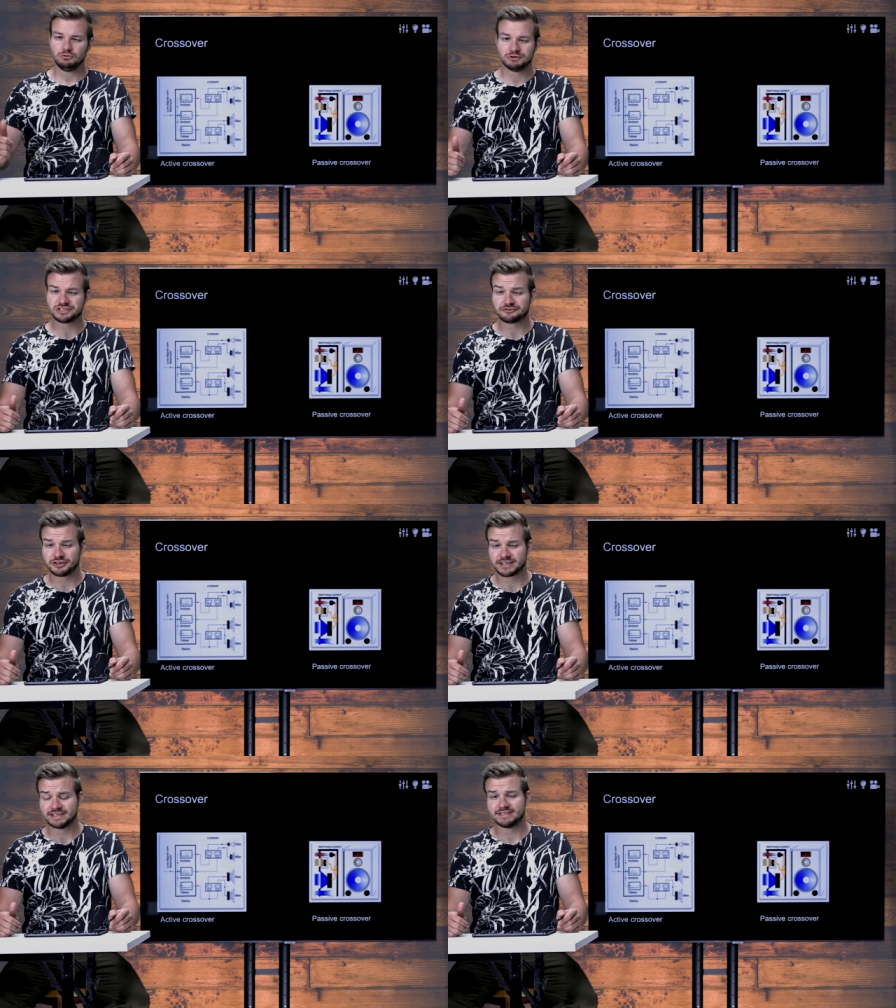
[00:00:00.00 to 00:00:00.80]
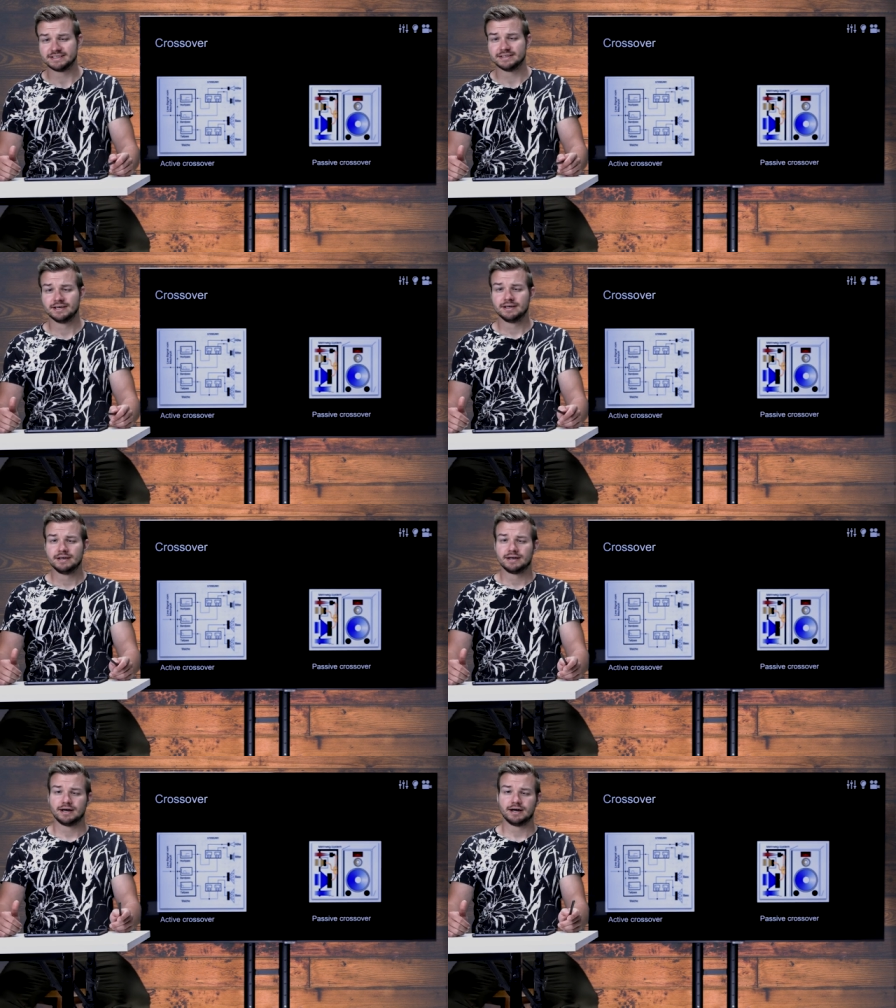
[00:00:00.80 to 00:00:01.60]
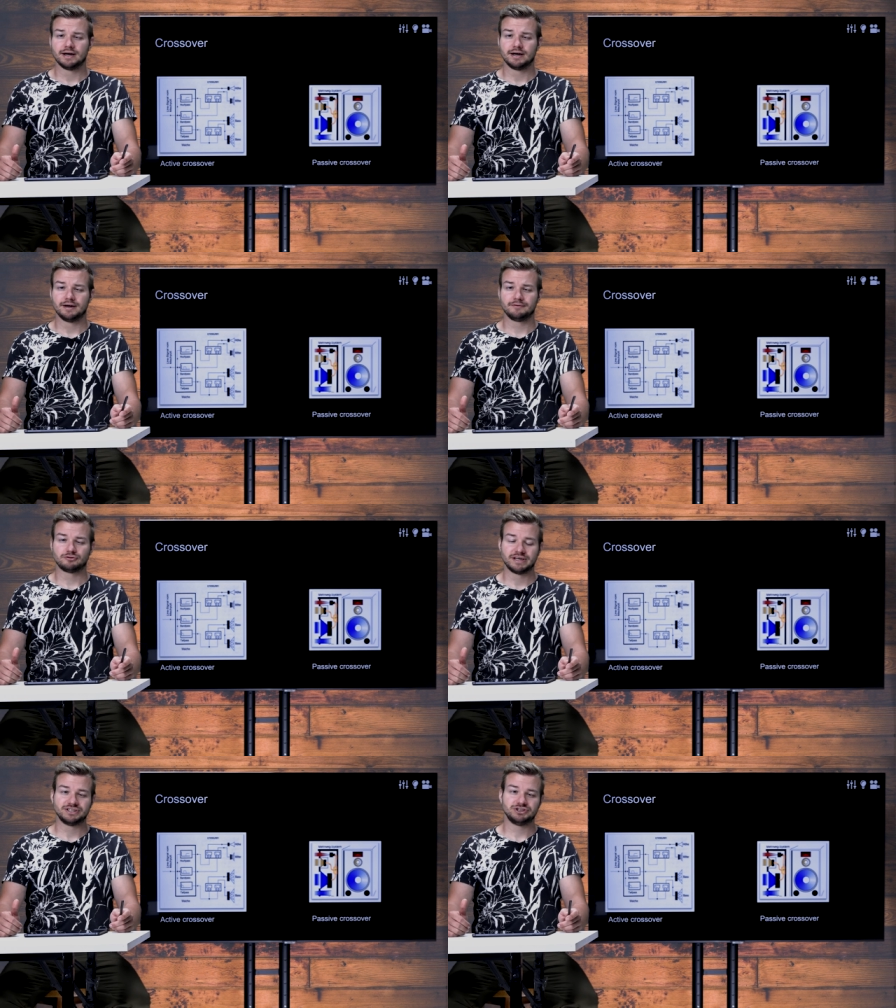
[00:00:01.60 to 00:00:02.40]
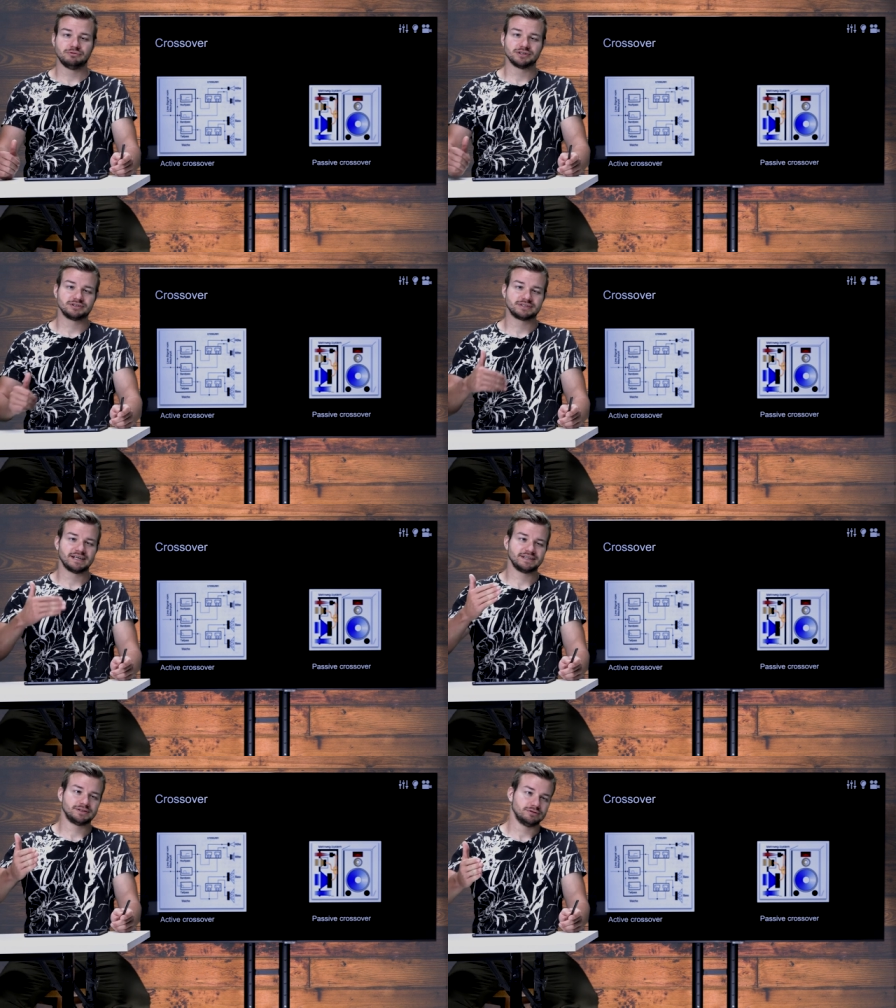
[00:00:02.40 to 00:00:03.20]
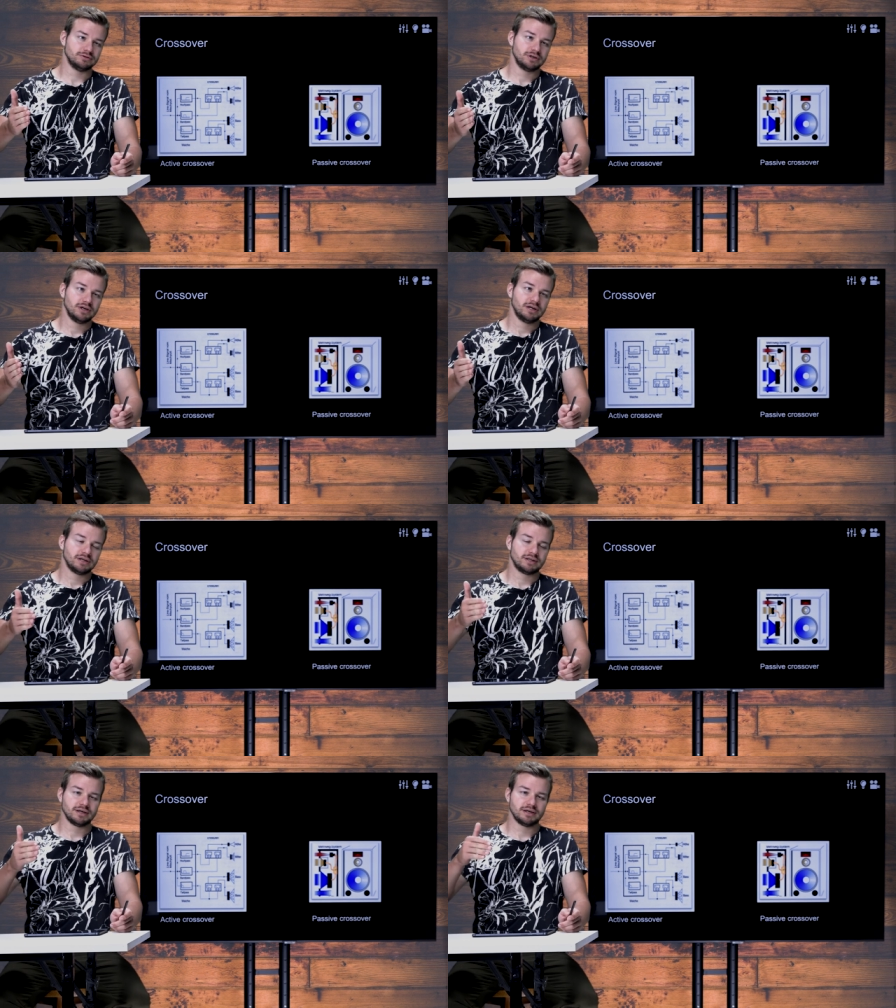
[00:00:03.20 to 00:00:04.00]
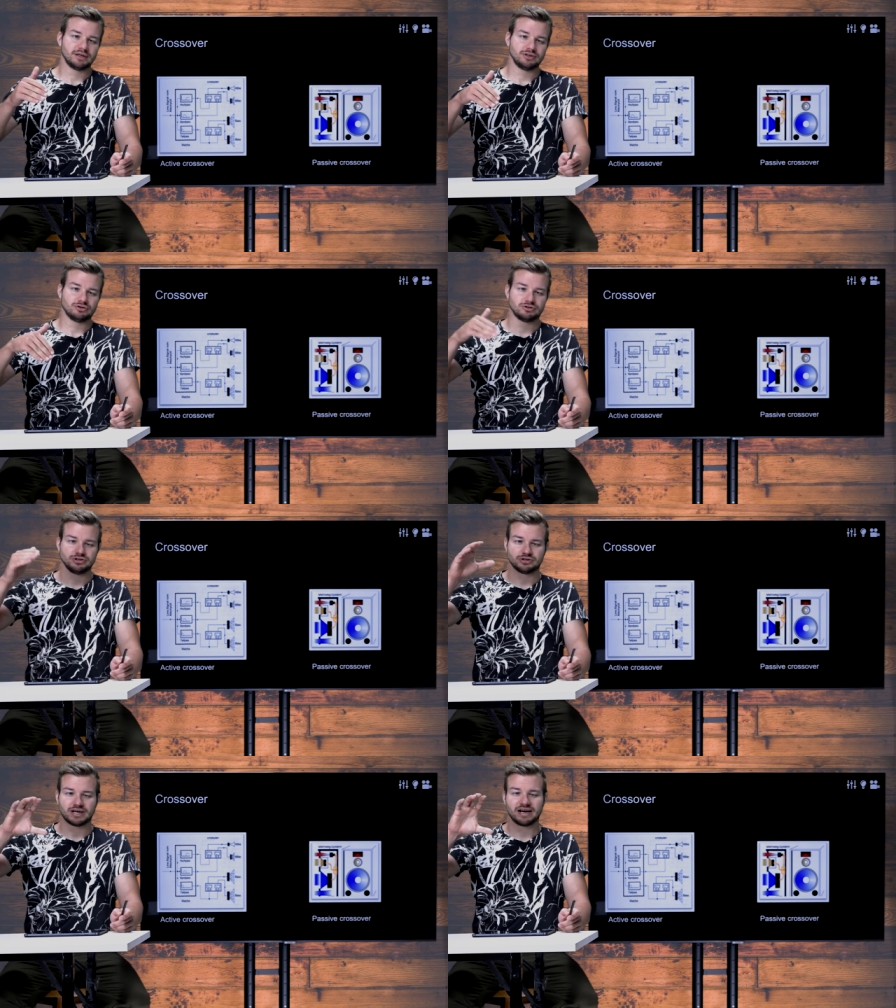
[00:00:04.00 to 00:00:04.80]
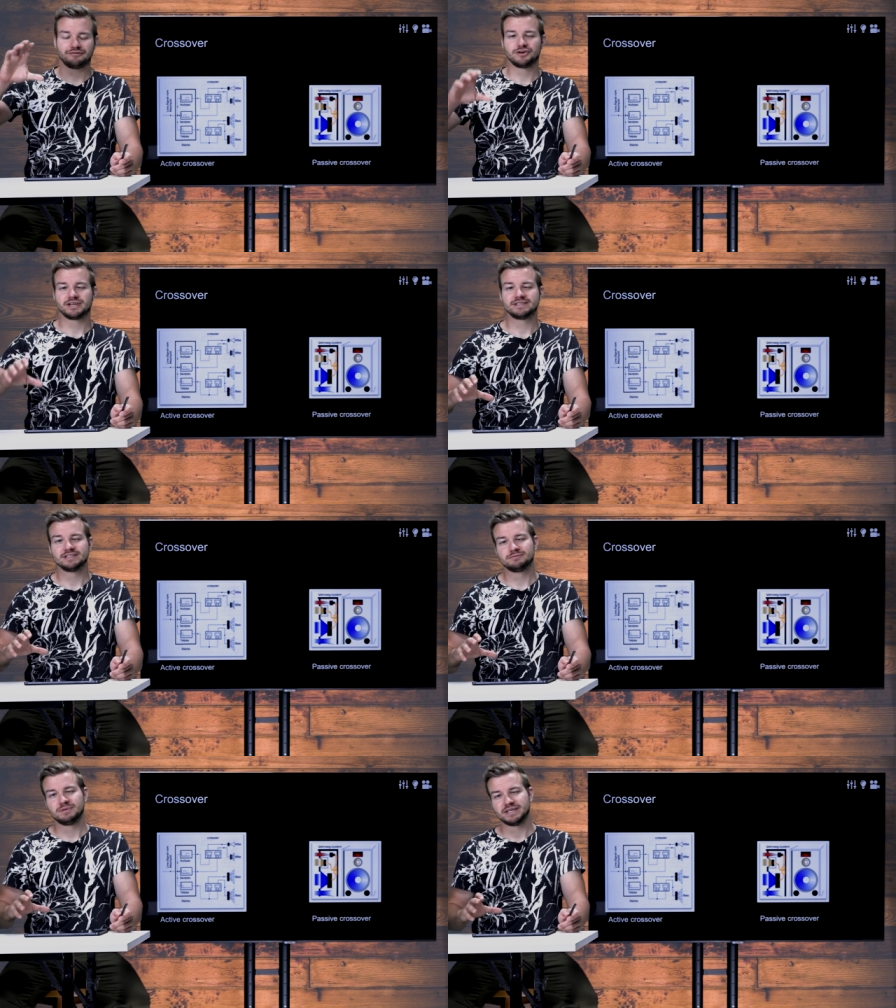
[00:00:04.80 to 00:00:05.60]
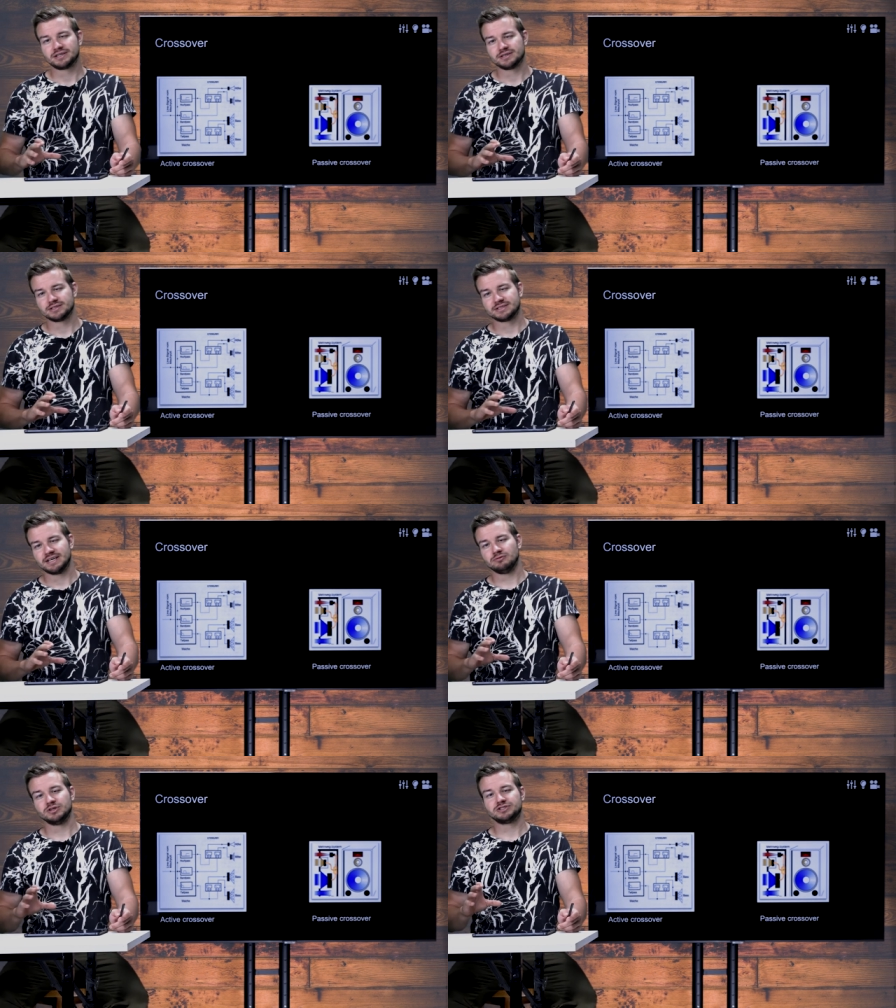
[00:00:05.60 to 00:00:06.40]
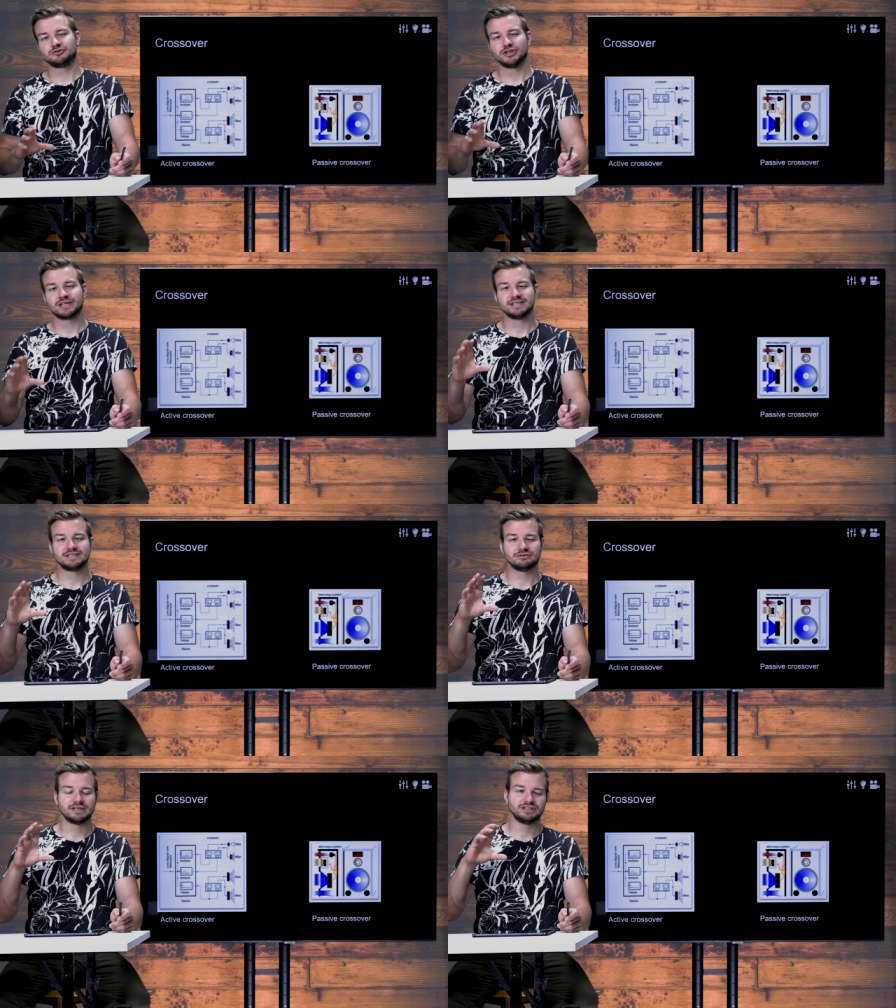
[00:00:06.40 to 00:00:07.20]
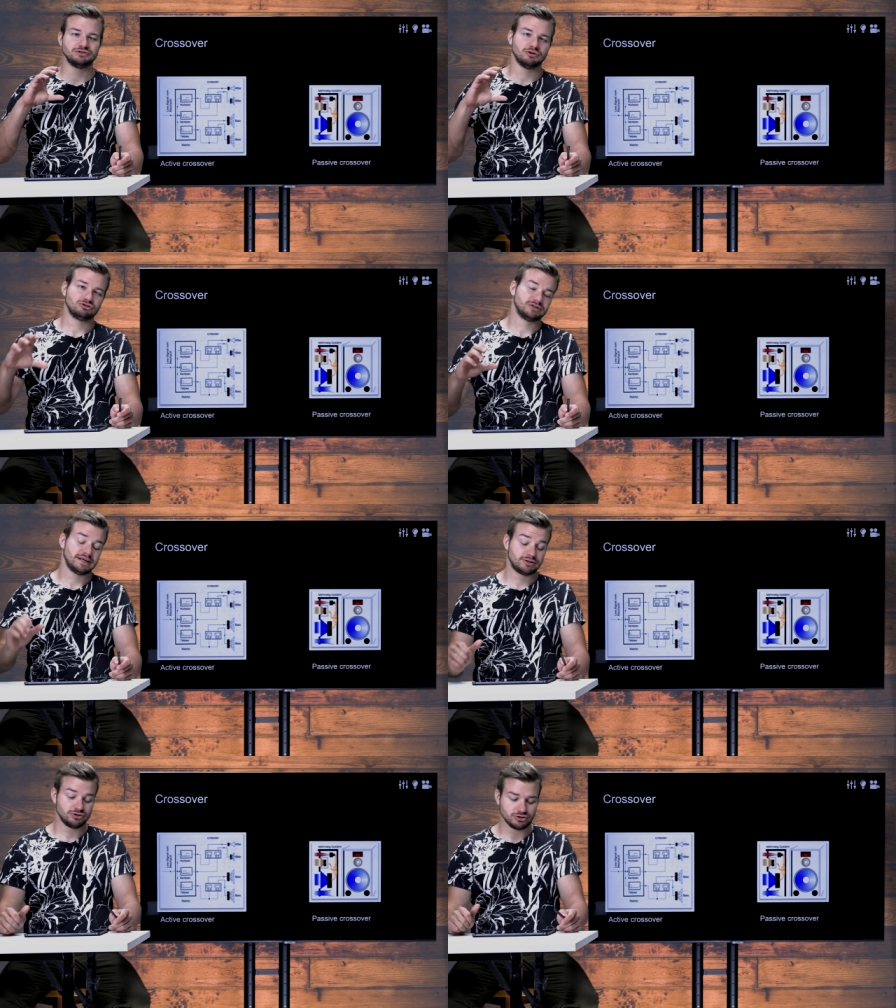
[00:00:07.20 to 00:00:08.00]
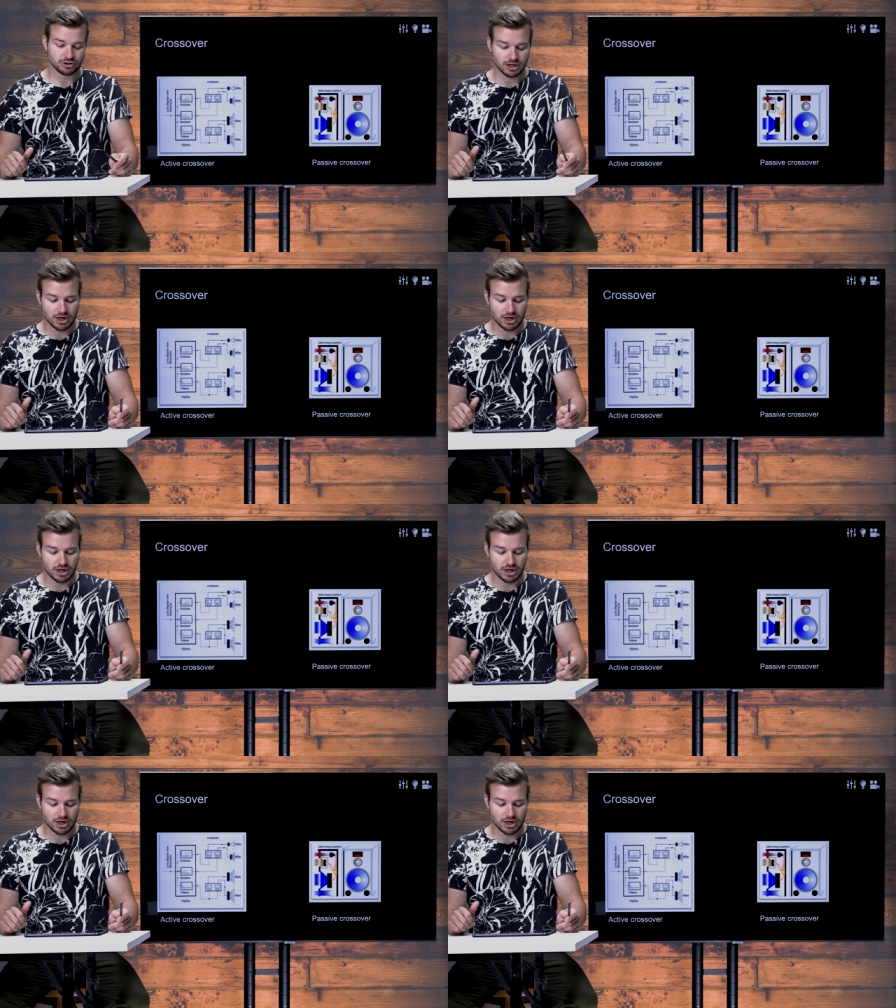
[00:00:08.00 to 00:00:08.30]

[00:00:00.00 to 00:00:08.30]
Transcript: which frequency uh, range you want to send to the, your, your high frequency speakers and which frequency range you want to set to your